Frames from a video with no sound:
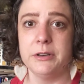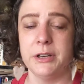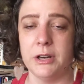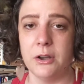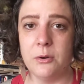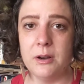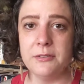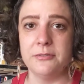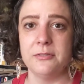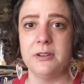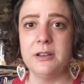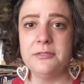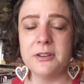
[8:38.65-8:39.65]

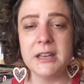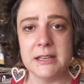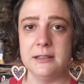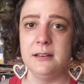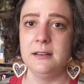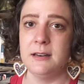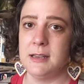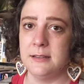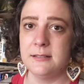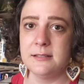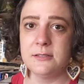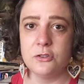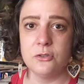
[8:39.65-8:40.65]
if a kitten
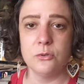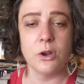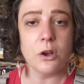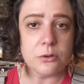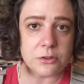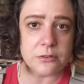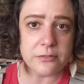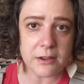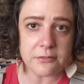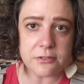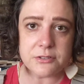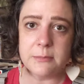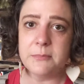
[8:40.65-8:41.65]
needs to go to the vet
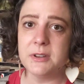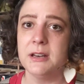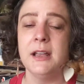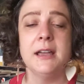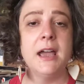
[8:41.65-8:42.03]
for something,